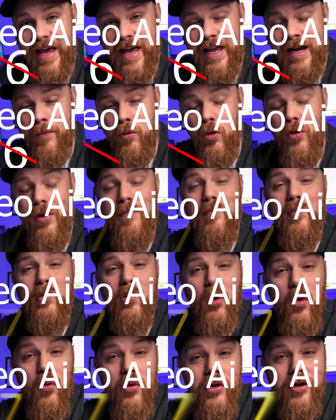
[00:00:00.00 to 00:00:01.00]
and I'm going to
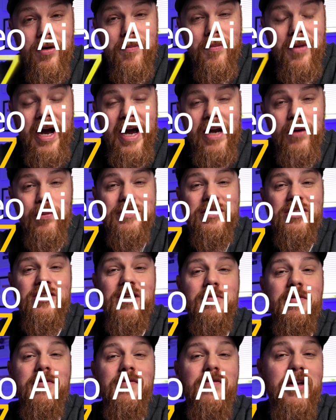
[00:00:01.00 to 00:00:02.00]
blow your mind with
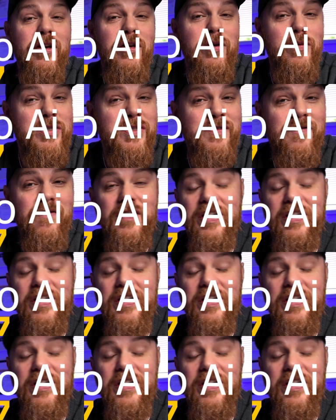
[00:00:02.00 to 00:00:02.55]
some of the newest